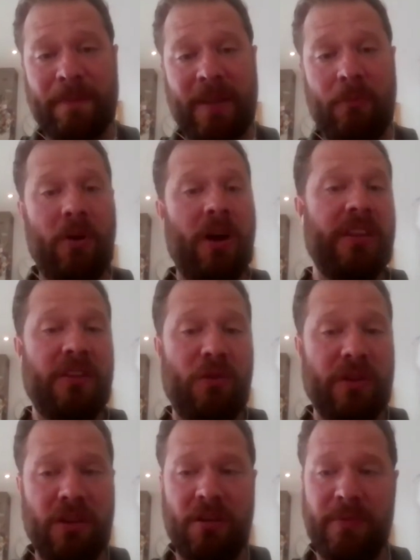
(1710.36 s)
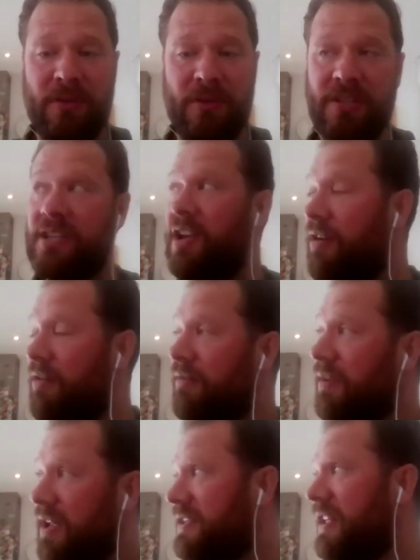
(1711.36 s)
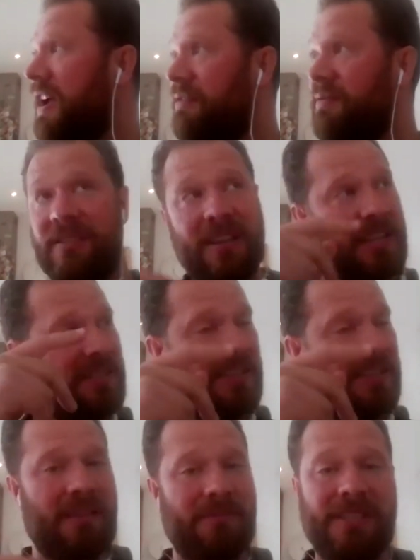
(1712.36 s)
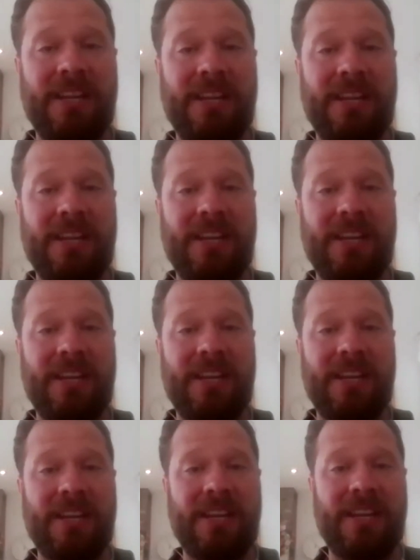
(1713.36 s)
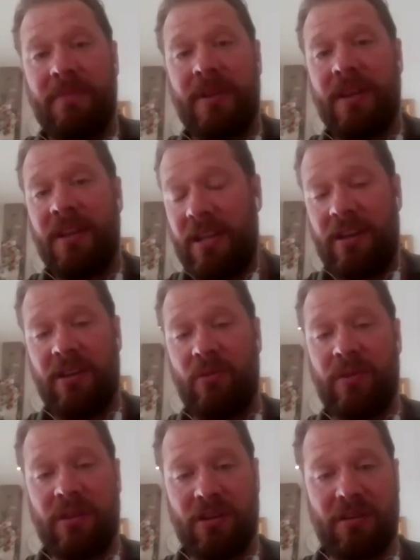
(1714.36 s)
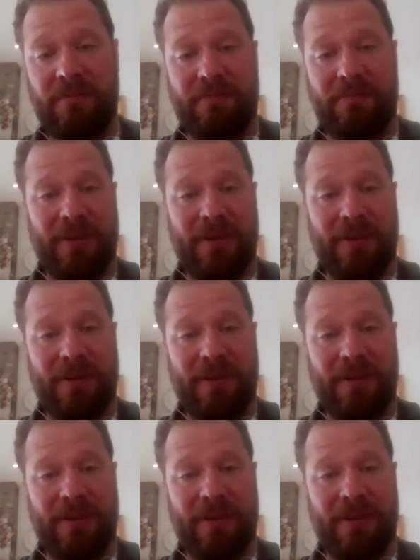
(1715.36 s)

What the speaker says: While in Northern Europe, you just go, here's the house, there's the thermostat, because we all have them in Northern Europe.